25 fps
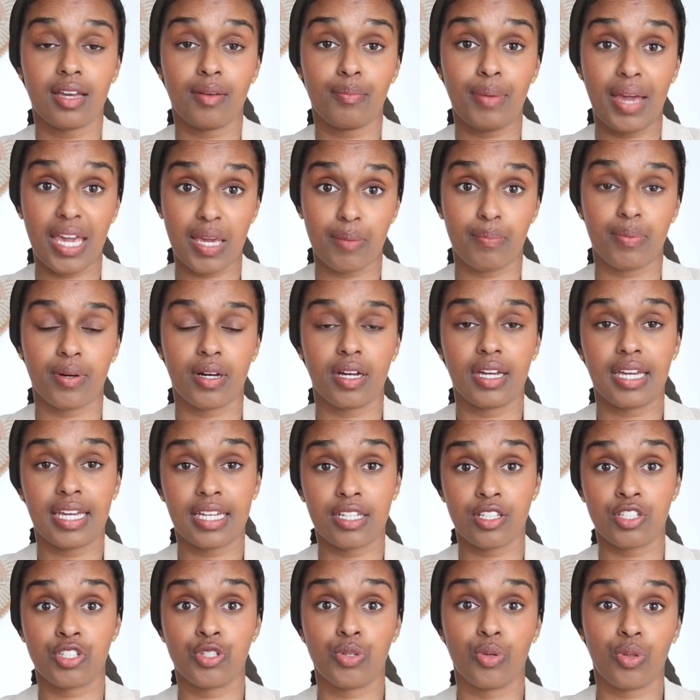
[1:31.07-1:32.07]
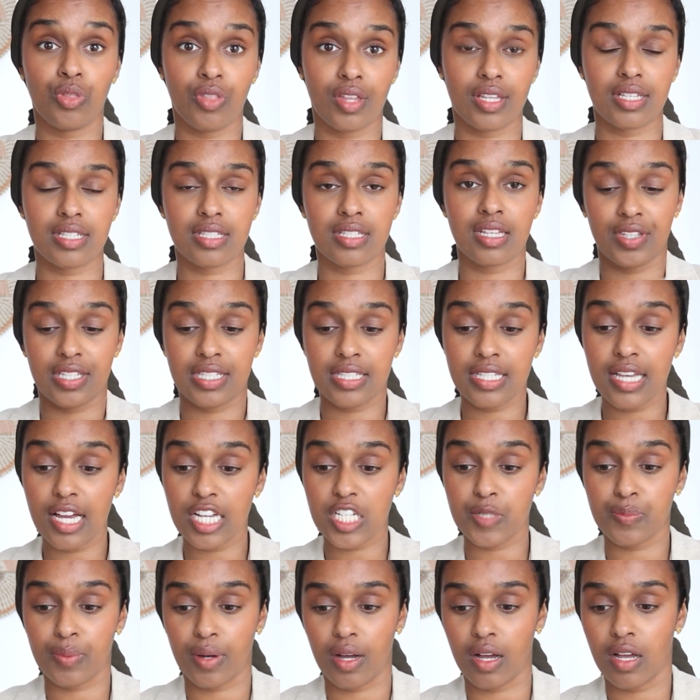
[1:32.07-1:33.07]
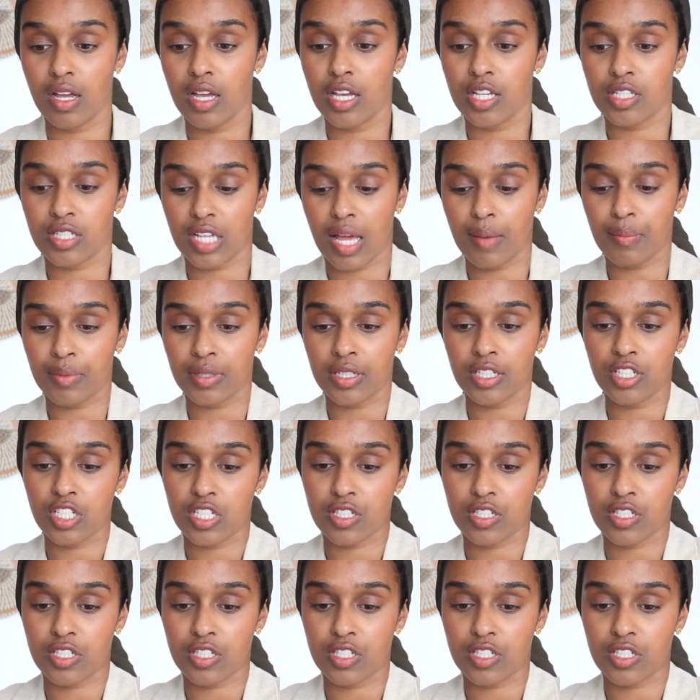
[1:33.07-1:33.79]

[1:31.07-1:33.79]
paper into this, this search bar. So I'm gonna